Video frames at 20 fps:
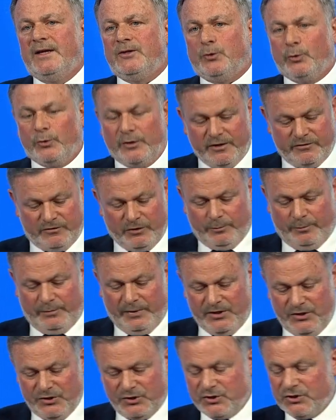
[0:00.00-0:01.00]
and to give the
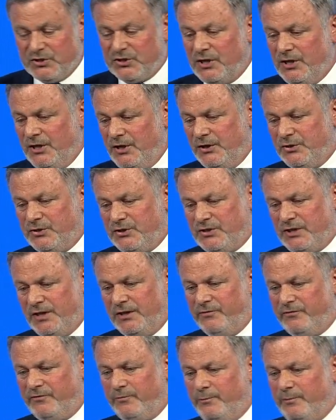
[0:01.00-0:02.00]
patients a
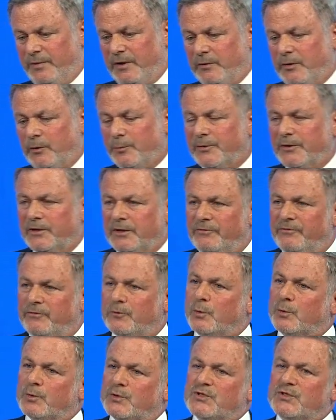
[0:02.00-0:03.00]
safe perioperative
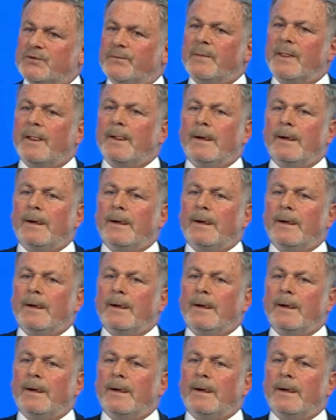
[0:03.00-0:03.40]
course.